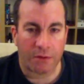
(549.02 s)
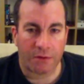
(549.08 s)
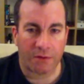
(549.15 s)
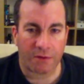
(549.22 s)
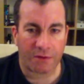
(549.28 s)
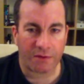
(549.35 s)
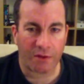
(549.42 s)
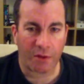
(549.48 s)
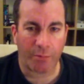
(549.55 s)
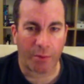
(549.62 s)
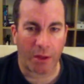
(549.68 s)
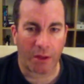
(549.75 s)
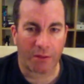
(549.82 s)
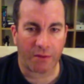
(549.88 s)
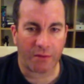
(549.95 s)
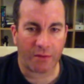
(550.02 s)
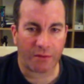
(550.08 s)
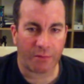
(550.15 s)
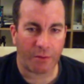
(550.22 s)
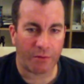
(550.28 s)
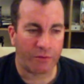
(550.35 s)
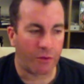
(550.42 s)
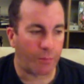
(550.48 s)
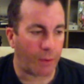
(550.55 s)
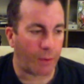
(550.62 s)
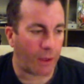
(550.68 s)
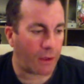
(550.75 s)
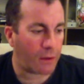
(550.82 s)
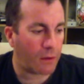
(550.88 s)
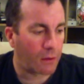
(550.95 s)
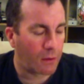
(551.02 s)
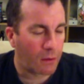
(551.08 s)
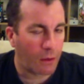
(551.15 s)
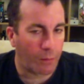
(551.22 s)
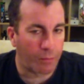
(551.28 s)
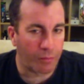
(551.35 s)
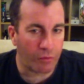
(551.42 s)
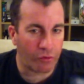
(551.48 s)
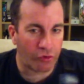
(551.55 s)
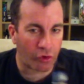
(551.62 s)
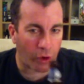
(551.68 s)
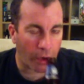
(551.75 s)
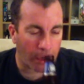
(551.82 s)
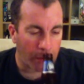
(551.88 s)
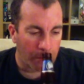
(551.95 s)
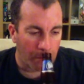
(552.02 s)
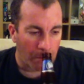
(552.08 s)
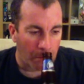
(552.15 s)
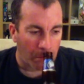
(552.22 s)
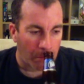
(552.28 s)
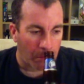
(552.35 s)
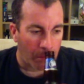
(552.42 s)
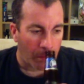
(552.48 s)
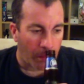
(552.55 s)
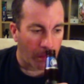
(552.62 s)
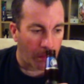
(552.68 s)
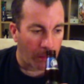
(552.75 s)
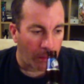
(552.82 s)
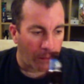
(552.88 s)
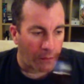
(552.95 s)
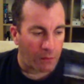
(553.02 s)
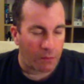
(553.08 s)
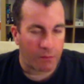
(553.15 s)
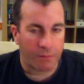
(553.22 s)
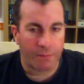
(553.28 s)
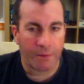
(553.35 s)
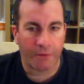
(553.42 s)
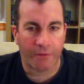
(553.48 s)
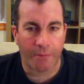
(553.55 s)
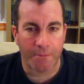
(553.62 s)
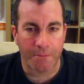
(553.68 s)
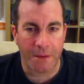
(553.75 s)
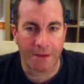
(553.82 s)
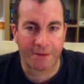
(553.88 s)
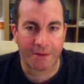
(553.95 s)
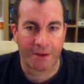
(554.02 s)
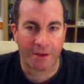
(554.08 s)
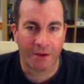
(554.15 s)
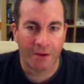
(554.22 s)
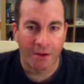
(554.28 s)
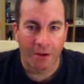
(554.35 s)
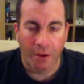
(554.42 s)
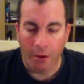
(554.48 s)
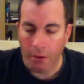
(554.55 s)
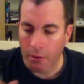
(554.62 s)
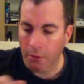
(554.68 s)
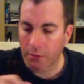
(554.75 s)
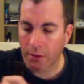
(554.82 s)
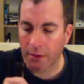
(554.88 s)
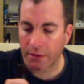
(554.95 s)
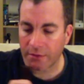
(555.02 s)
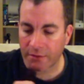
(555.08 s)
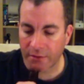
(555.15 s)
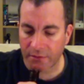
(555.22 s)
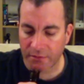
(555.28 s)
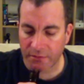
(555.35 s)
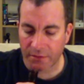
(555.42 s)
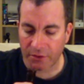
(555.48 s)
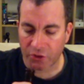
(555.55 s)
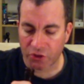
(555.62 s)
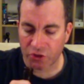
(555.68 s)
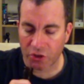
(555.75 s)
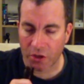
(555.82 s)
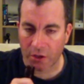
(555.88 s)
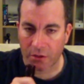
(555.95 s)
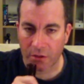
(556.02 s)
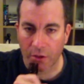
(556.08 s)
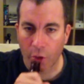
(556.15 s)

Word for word: It's not bad. It doesn't smell too bad. A blue dry smells amazing. Okay, let's give this thing a shot.